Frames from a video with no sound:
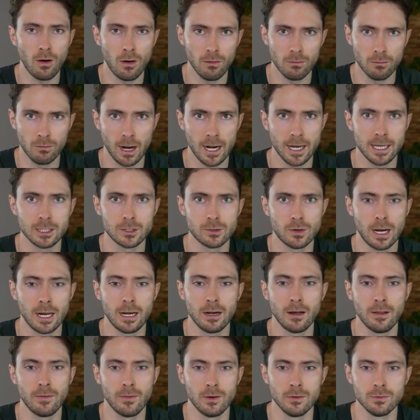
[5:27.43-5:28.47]
already
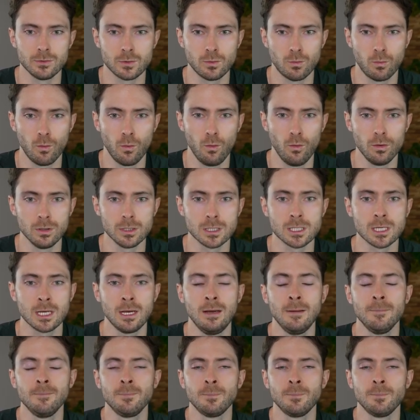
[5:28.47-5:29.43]
trained on those rules.